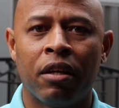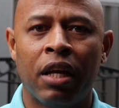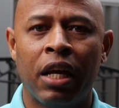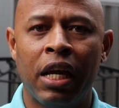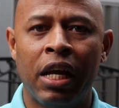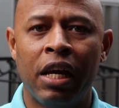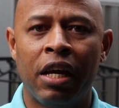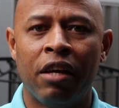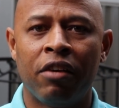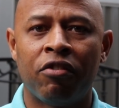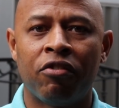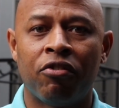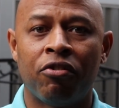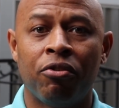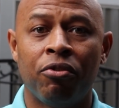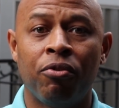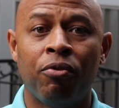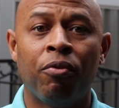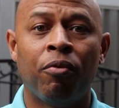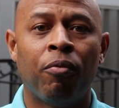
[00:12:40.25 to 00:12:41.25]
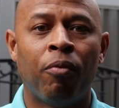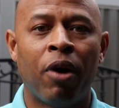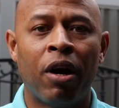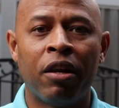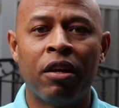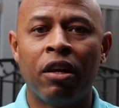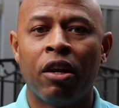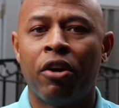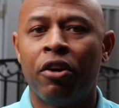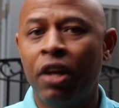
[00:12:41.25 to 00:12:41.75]
is to
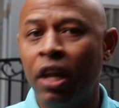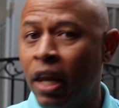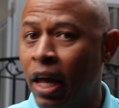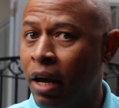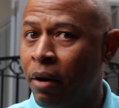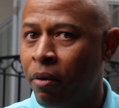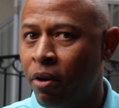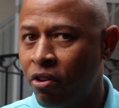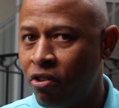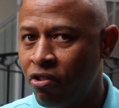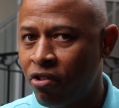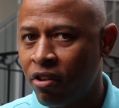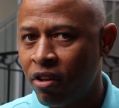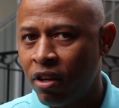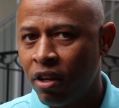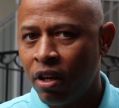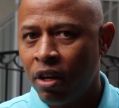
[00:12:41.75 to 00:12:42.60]
one learn a language.